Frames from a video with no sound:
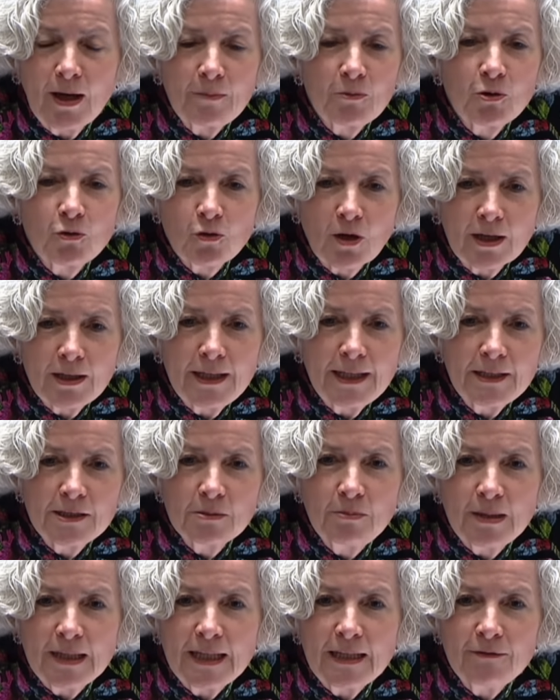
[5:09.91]
I'm struggling to
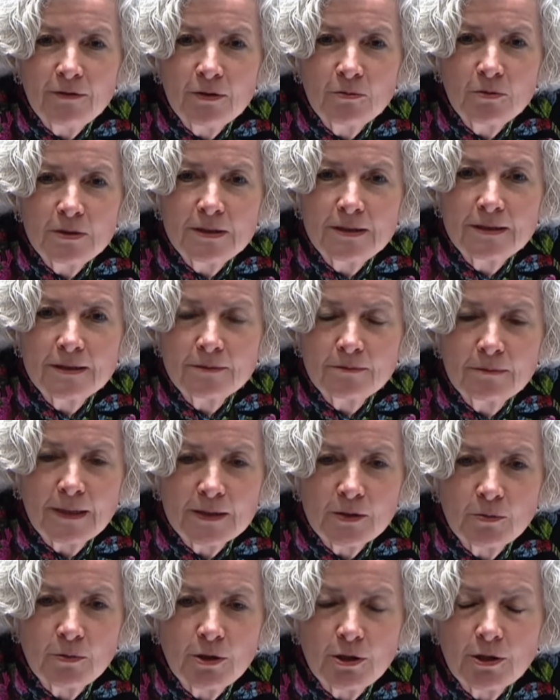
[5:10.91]
believe it was
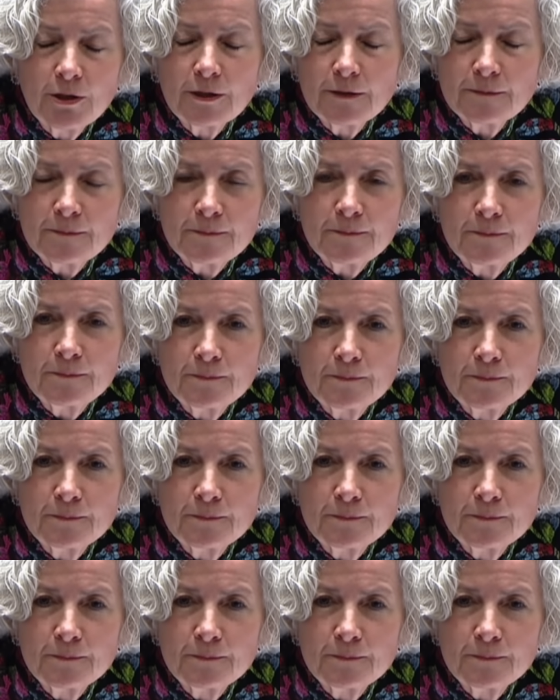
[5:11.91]
much work. Mm.